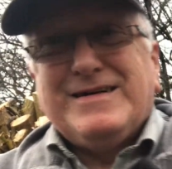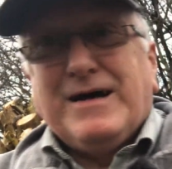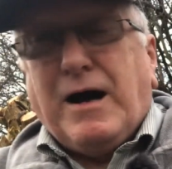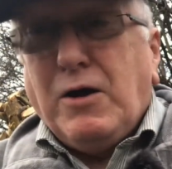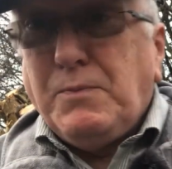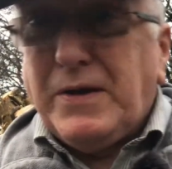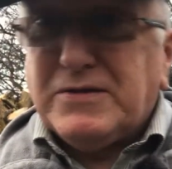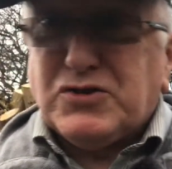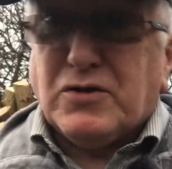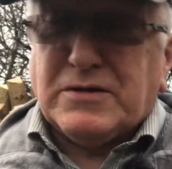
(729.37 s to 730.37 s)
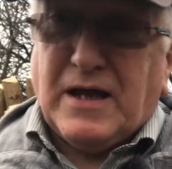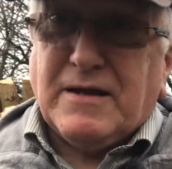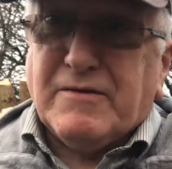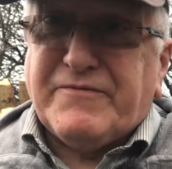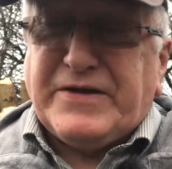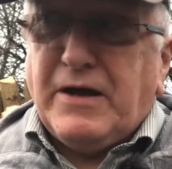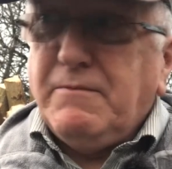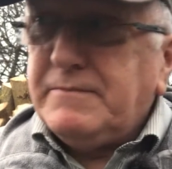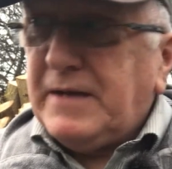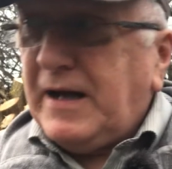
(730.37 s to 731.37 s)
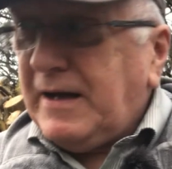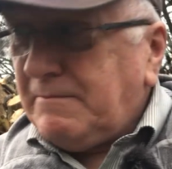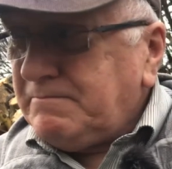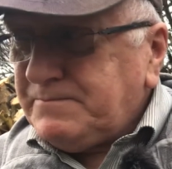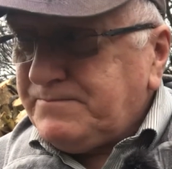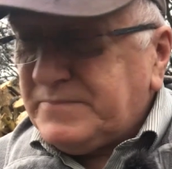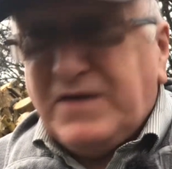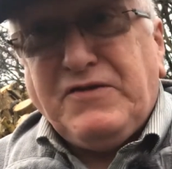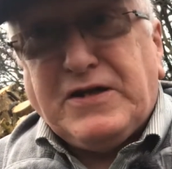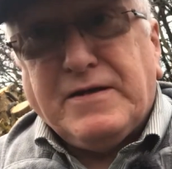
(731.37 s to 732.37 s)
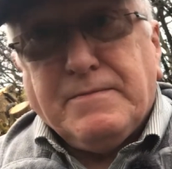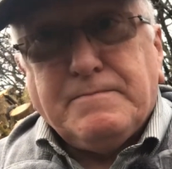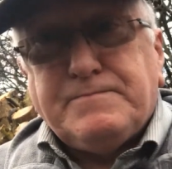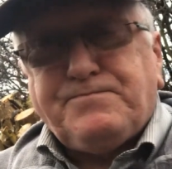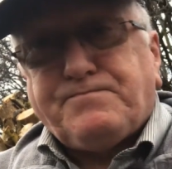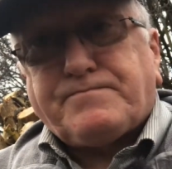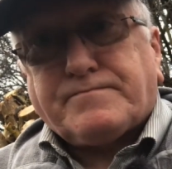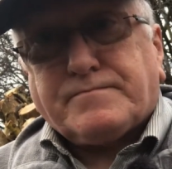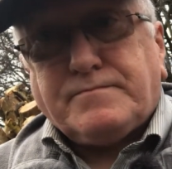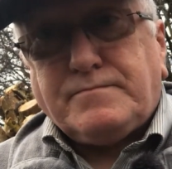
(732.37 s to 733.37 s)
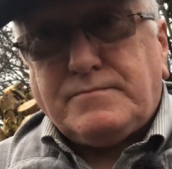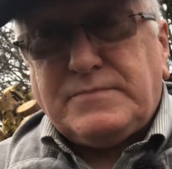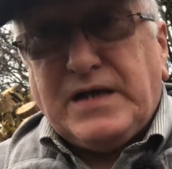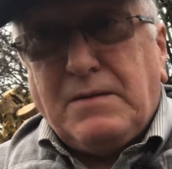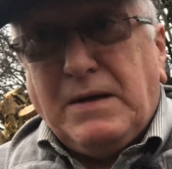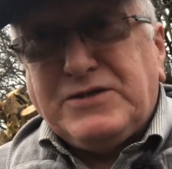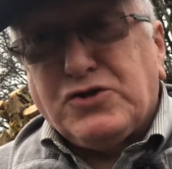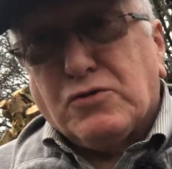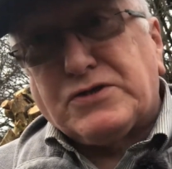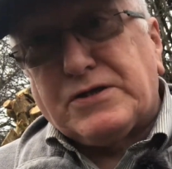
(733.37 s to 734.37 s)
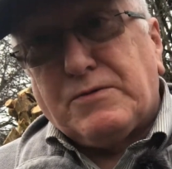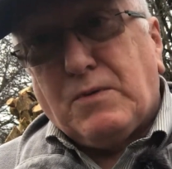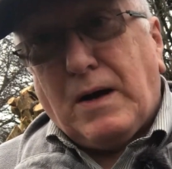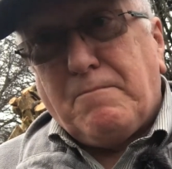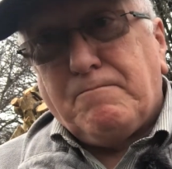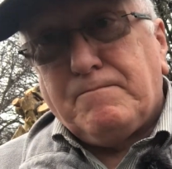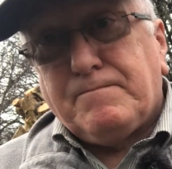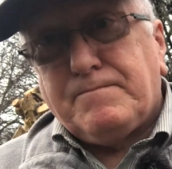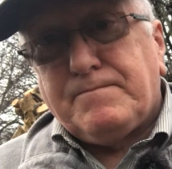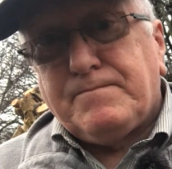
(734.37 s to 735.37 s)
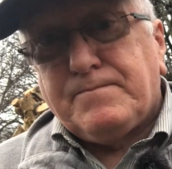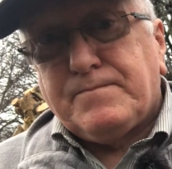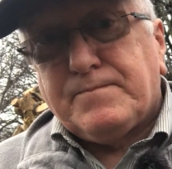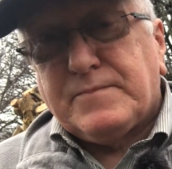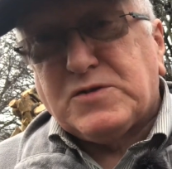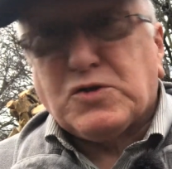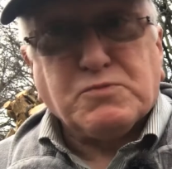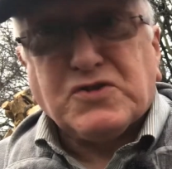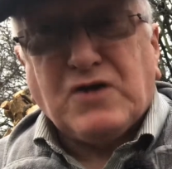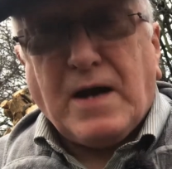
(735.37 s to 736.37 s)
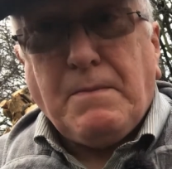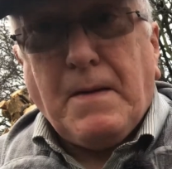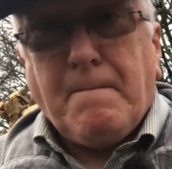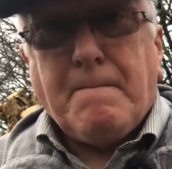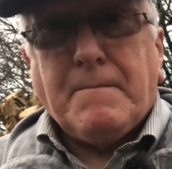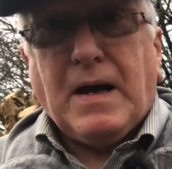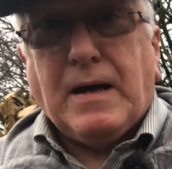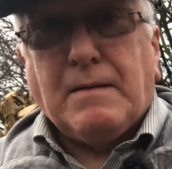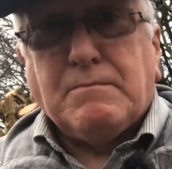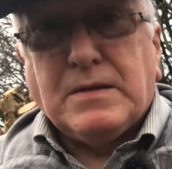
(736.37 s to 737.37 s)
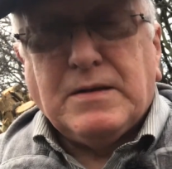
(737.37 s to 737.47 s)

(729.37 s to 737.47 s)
I hope you enjoyed that little video. Um, if you did, make sure to um, subscribe. Um,